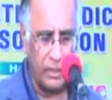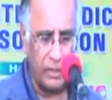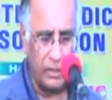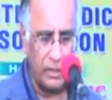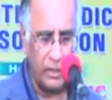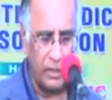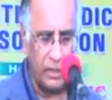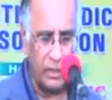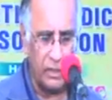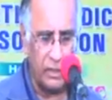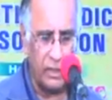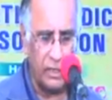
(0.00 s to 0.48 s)

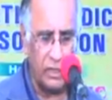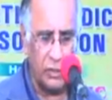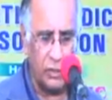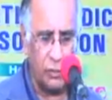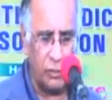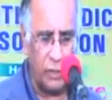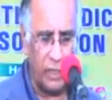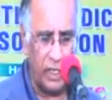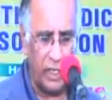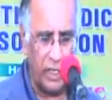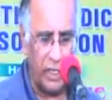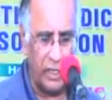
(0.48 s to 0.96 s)
This
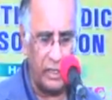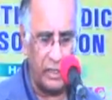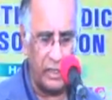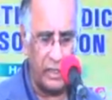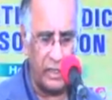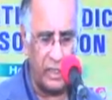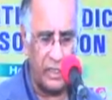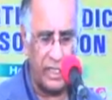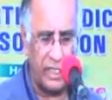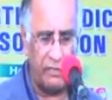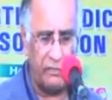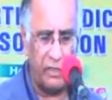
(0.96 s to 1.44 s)
is
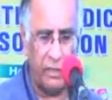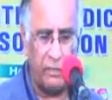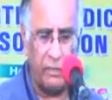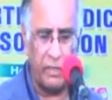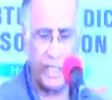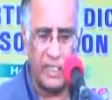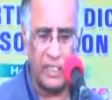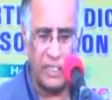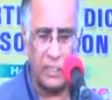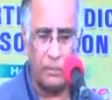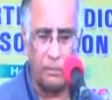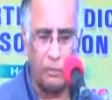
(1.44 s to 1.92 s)
7
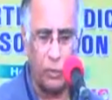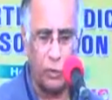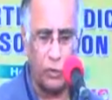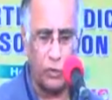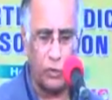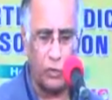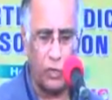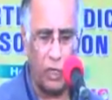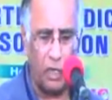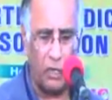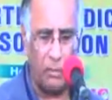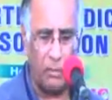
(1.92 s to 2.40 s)
months
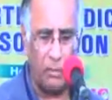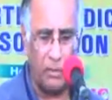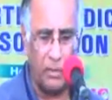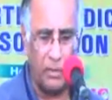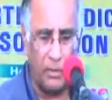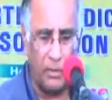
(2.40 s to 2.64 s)
post-op,